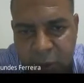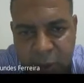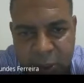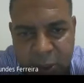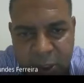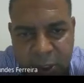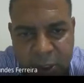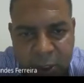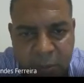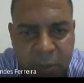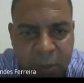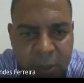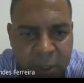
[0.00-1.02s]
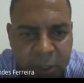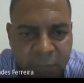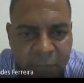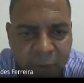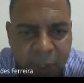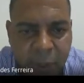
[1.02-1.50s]
system the
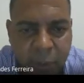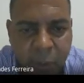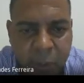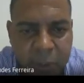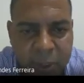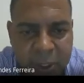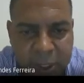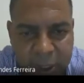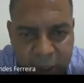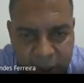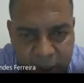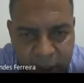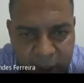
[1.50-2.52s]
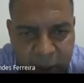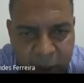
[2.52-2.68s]
variable z,